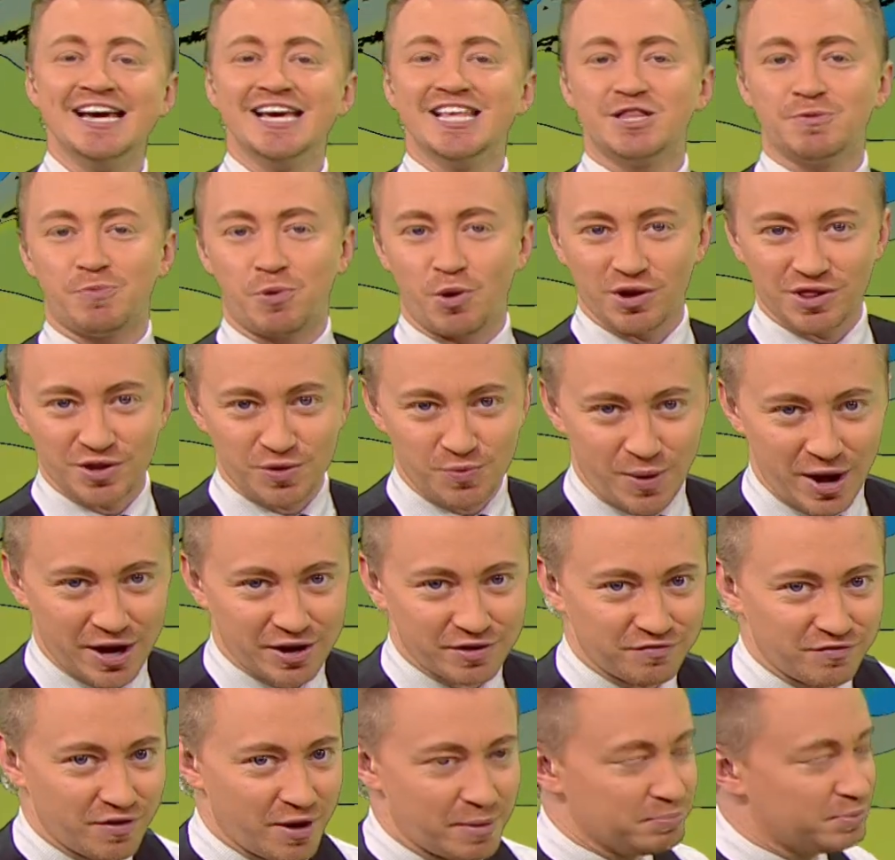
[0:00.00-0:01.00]
The Portland
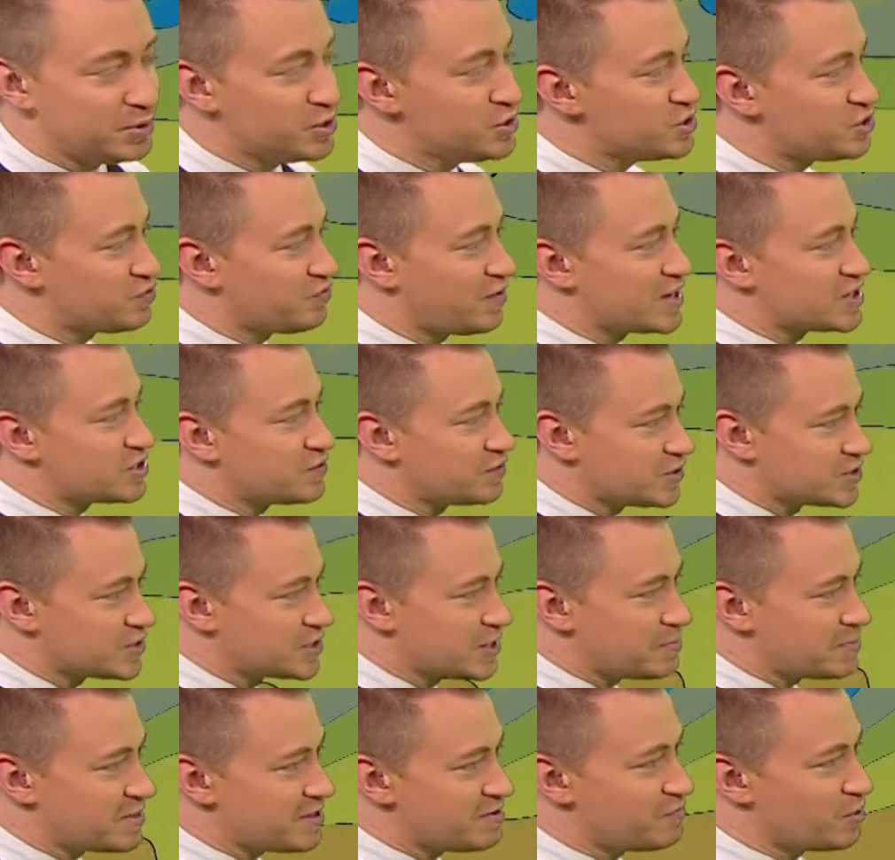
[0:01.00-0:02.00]
Waterfront Blues Festival,
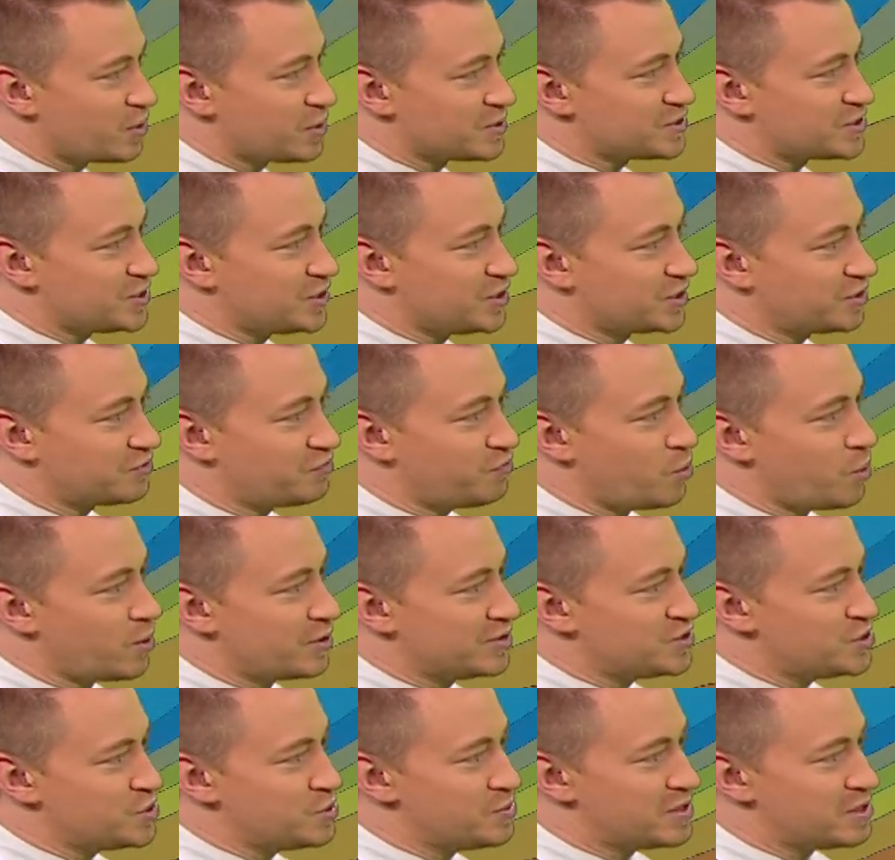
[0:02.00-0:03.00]
something for us to look
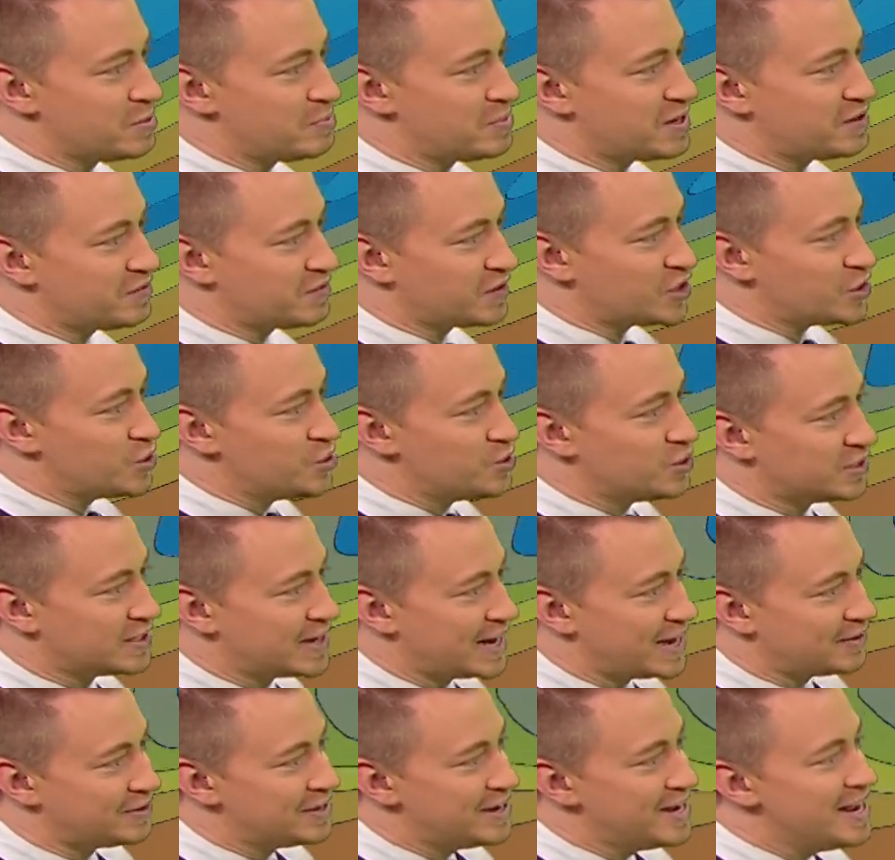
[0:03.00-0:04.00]
forward to with a bit of a cool
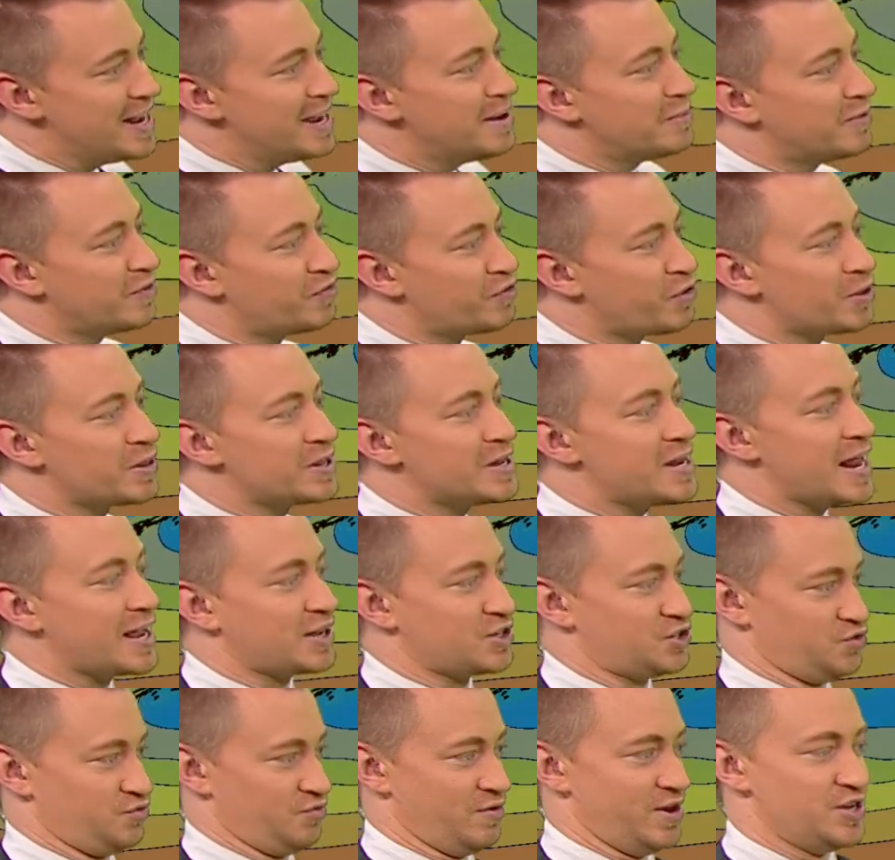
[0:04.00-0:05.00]
down before the
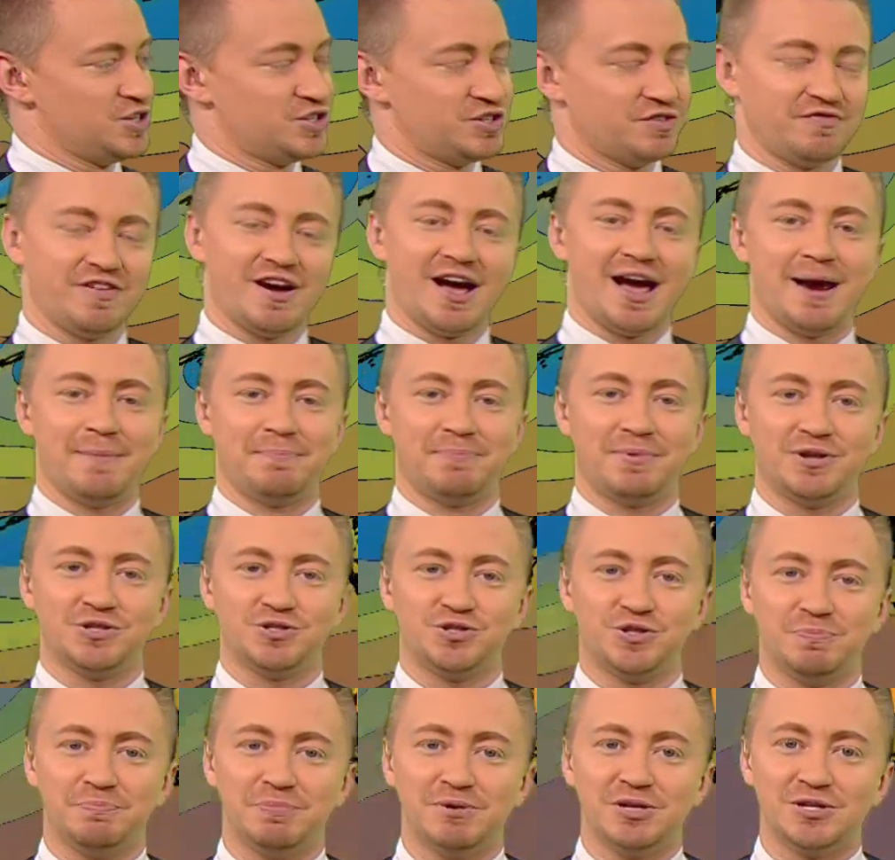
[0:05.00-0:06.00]
next ridge of high
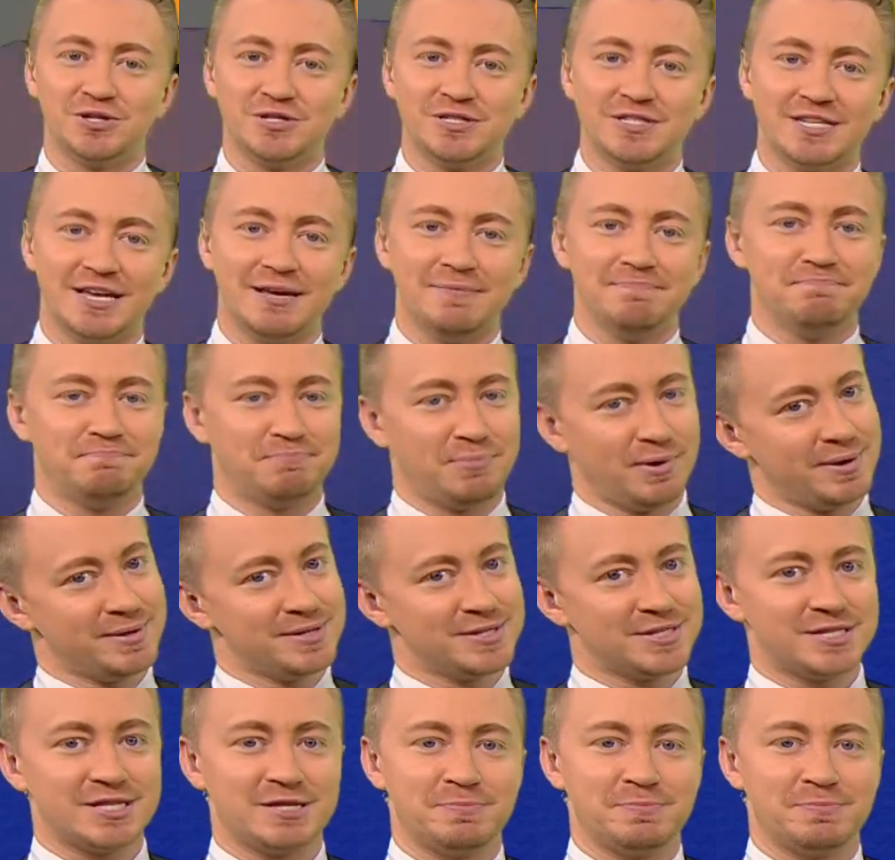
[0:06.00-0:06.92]
pressure builds and brings